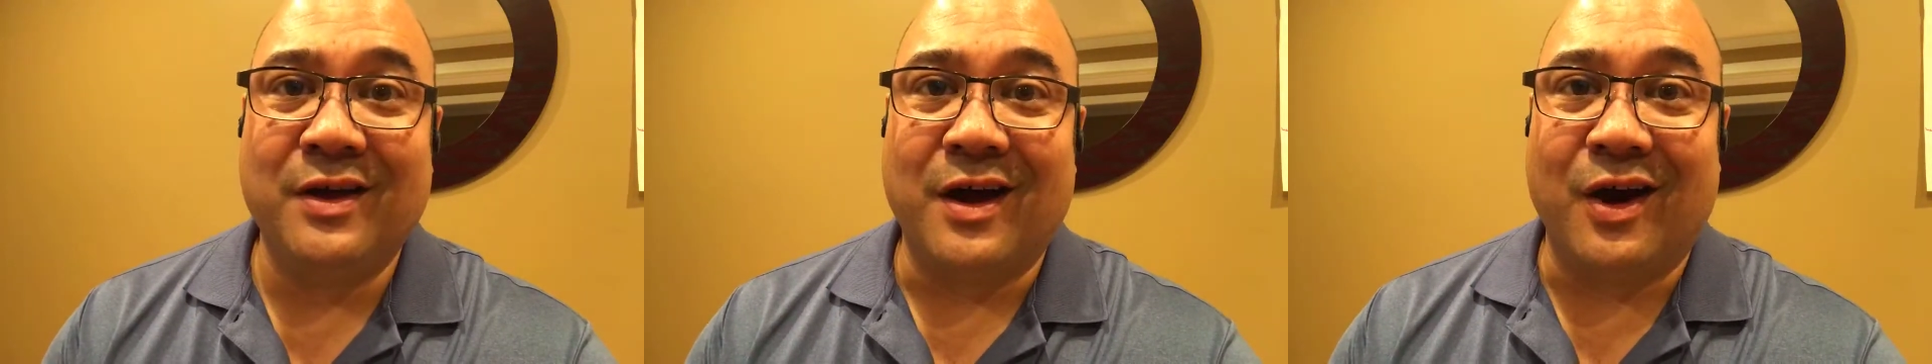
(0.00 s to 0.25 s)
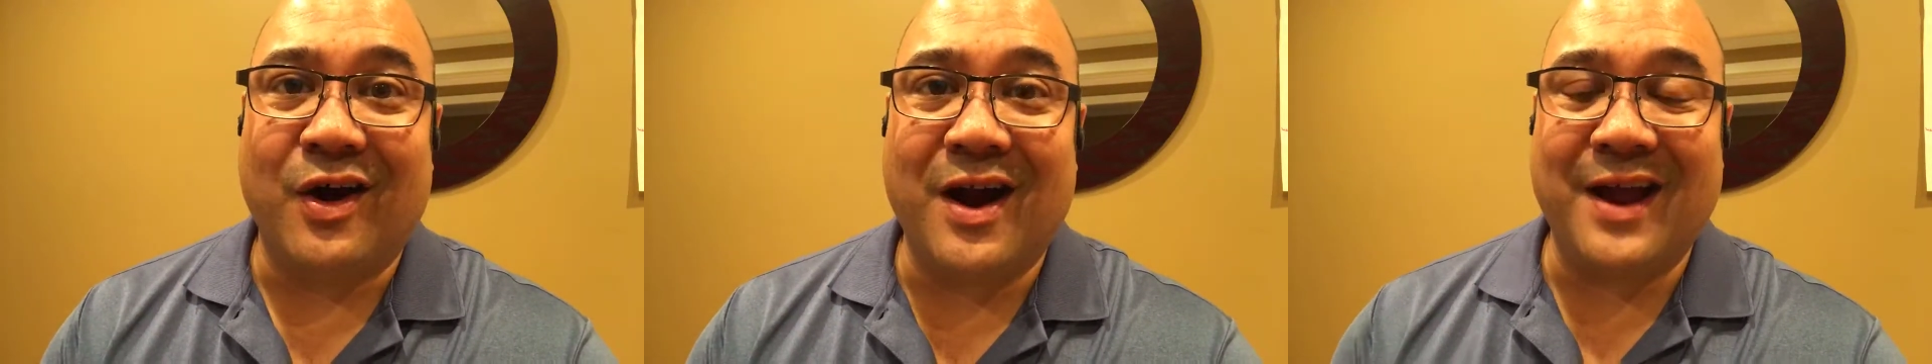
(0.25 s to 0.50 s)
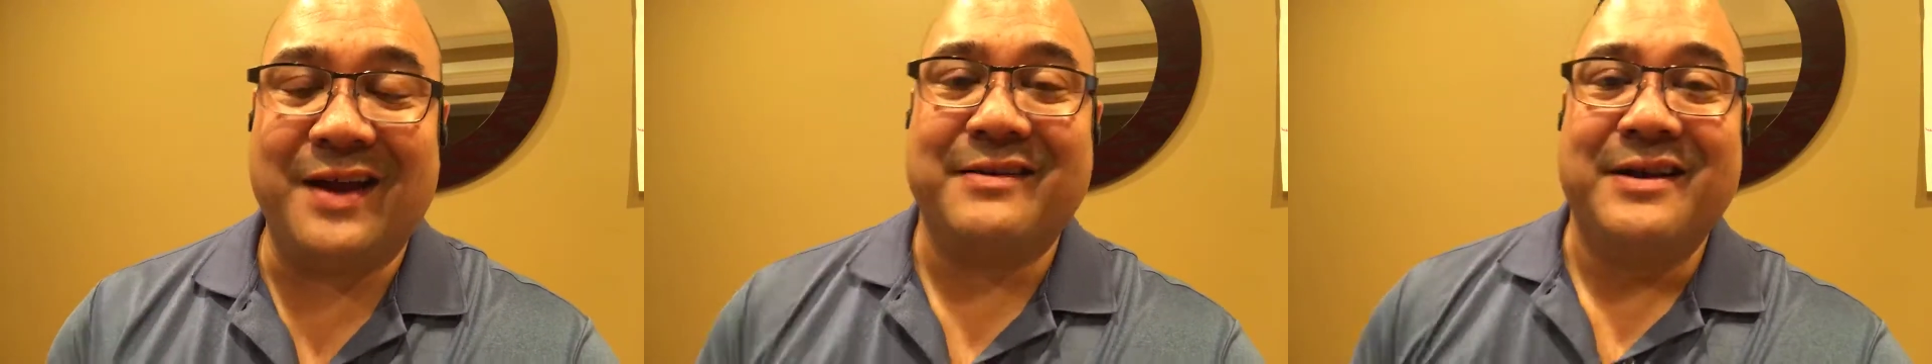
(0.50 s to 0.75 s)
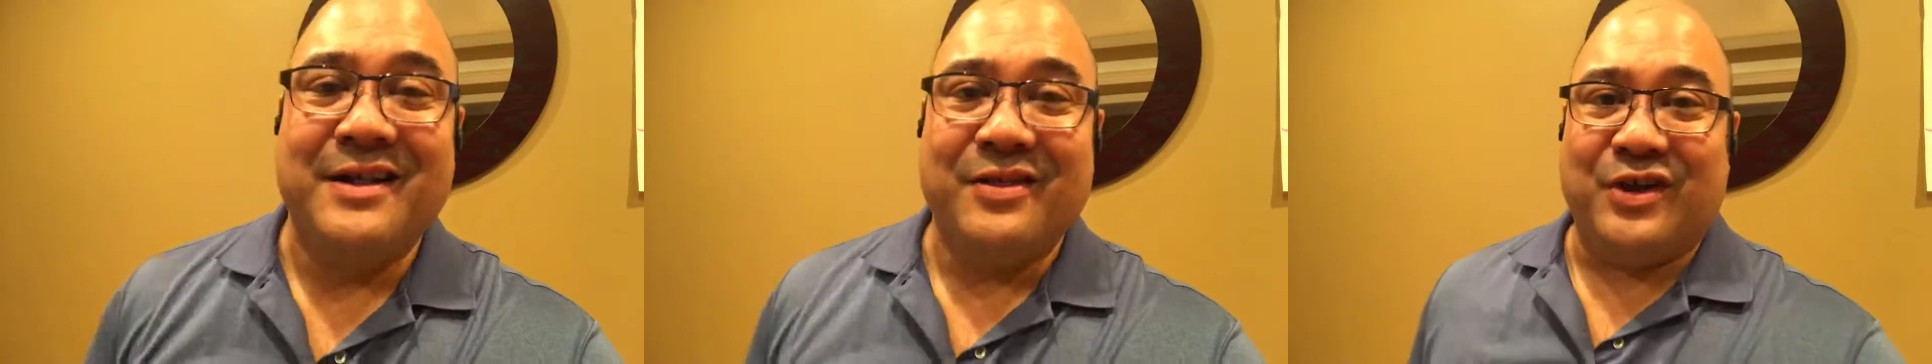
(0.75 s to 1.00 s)
All right,
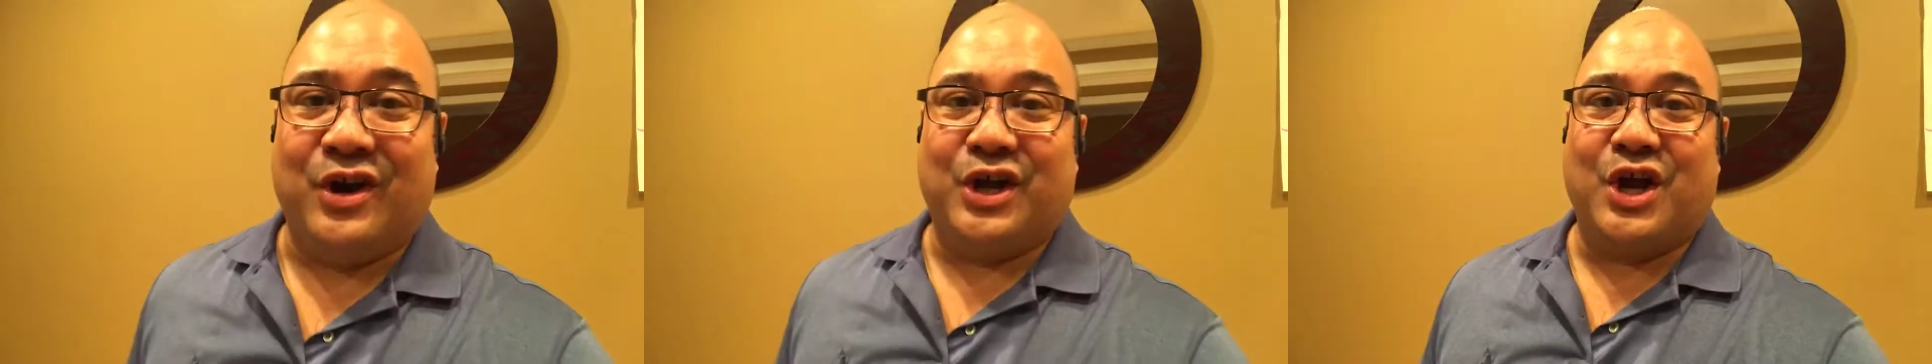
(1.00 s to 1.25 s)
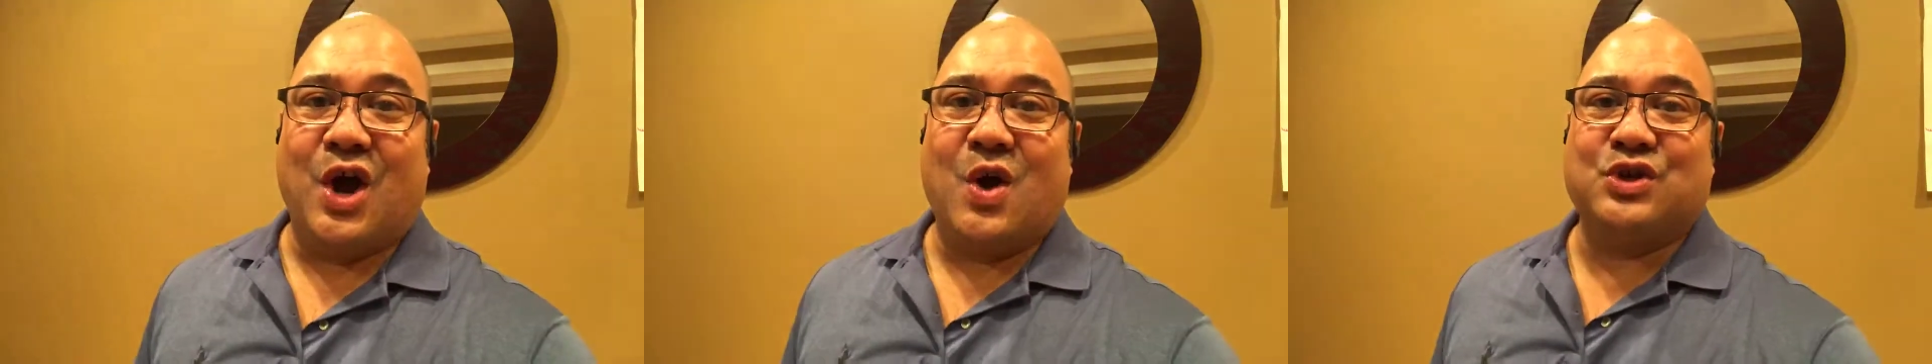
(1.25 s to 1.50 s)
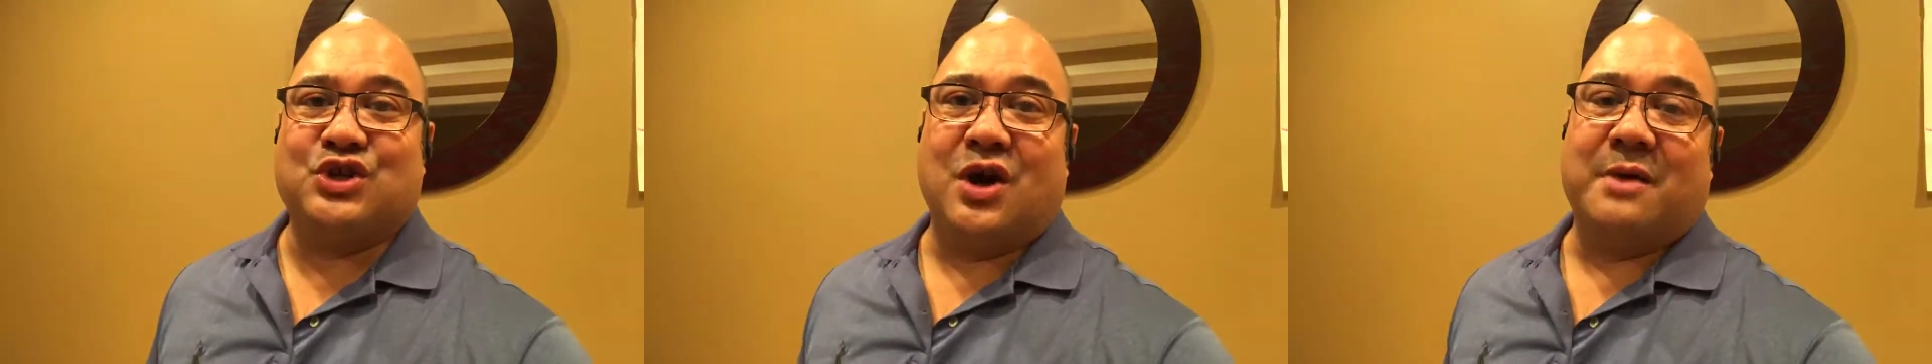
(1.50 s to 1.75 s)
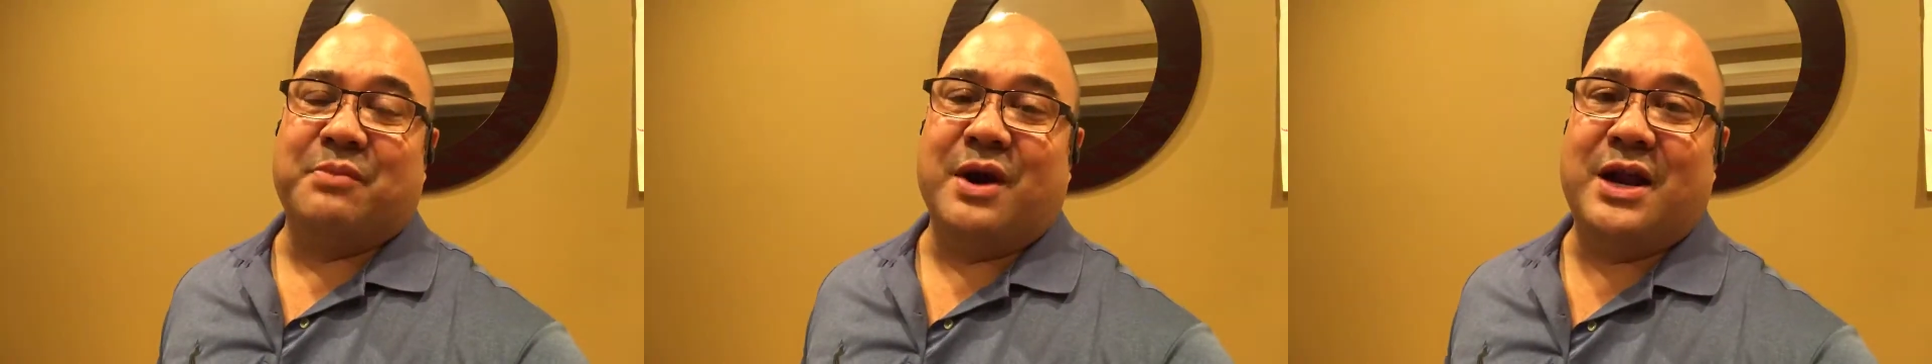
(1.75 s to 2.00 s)
there you go,
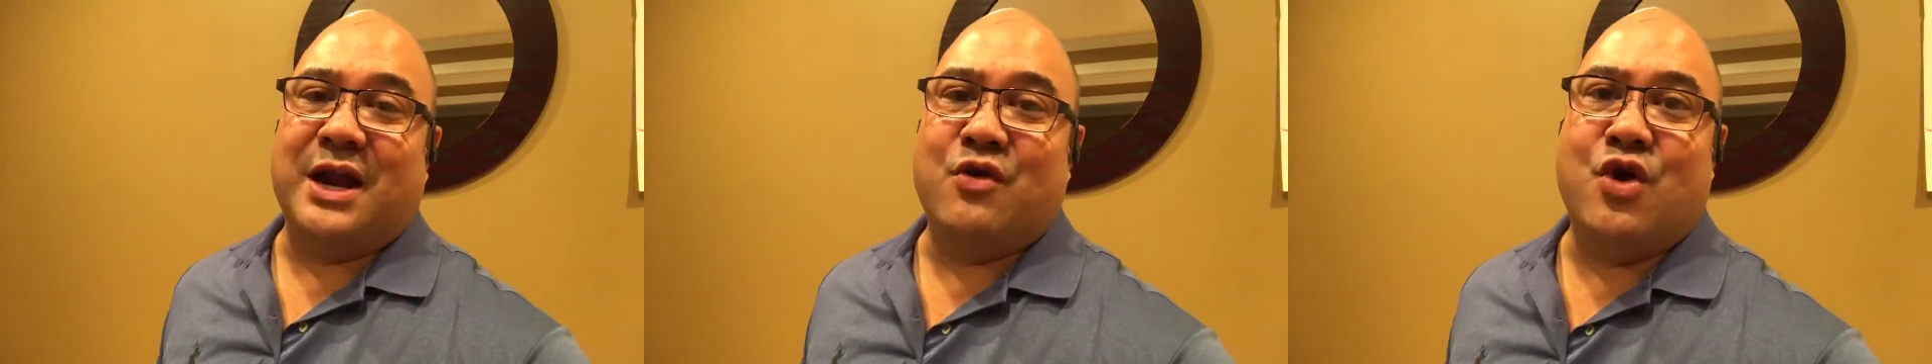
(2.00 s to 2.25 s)
SeanBrady,